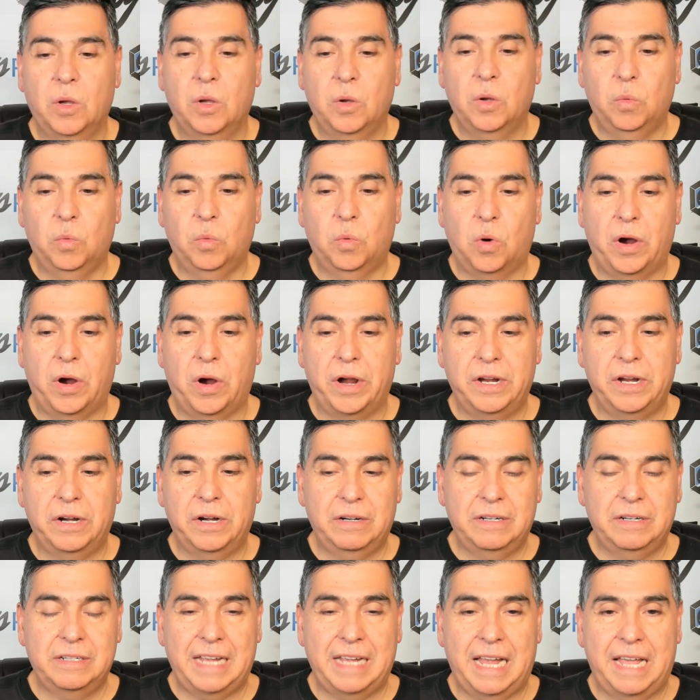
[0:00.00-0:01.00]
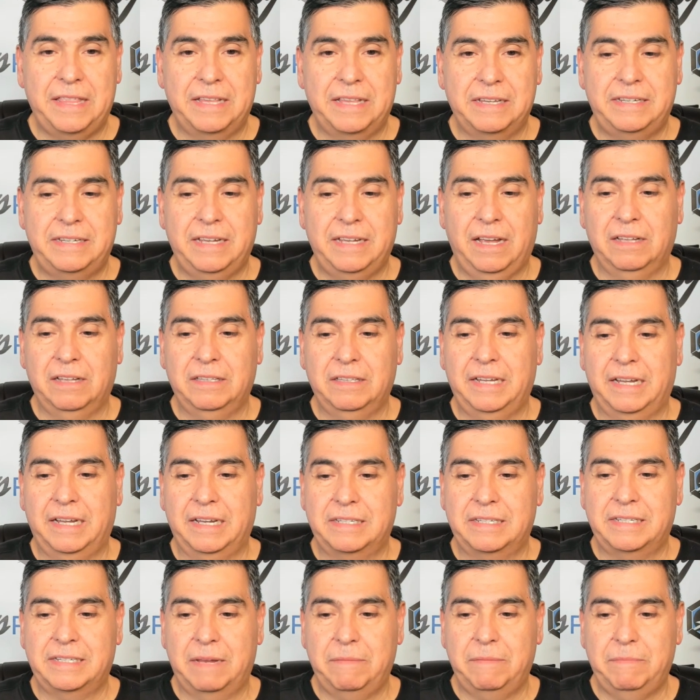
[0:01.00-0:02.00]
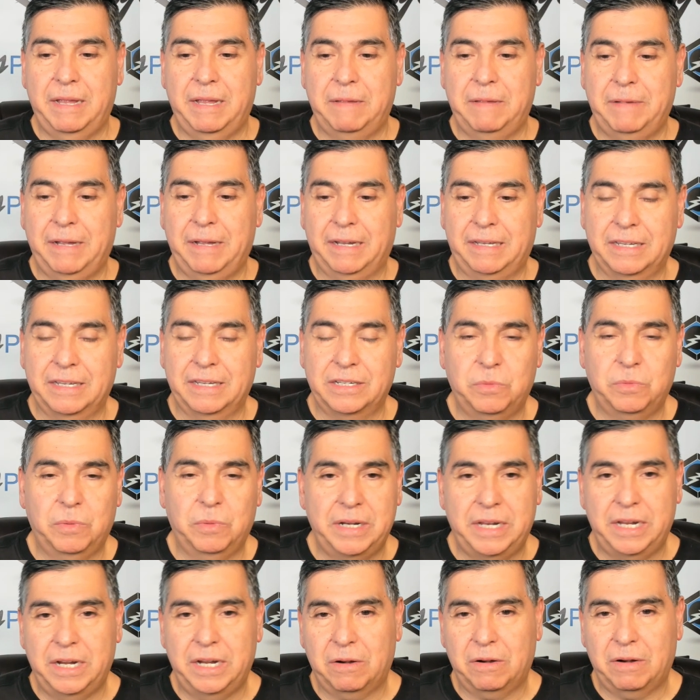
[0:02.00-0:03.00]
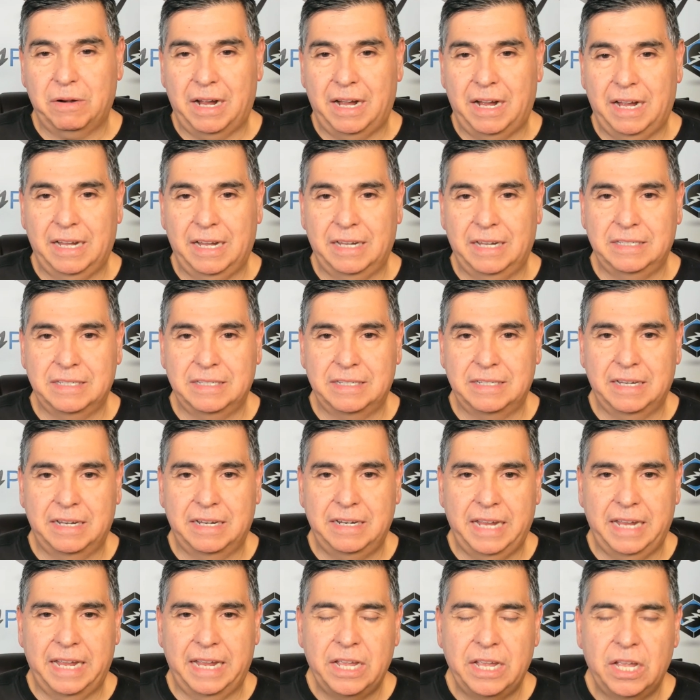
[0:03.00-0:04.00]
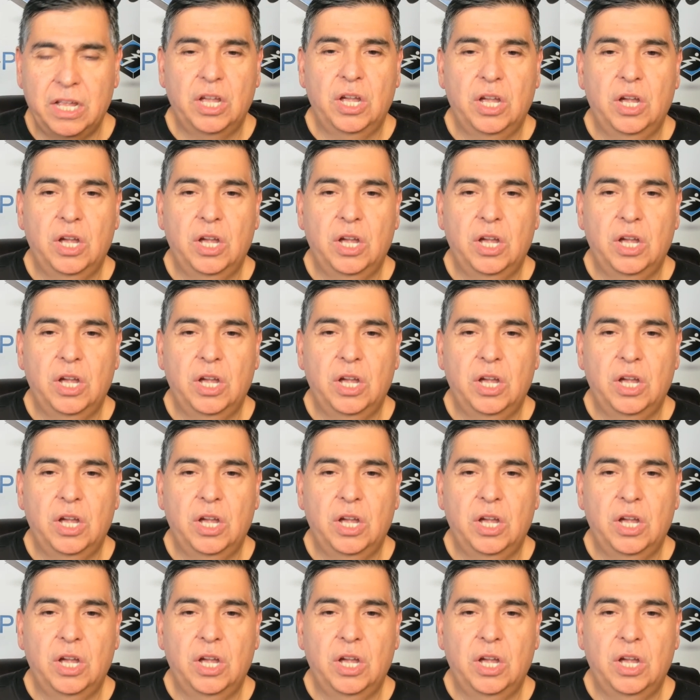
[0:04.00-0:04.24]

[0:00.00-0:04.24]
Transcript: Warriors and the Celtics. N B A pick this one here on Sunday.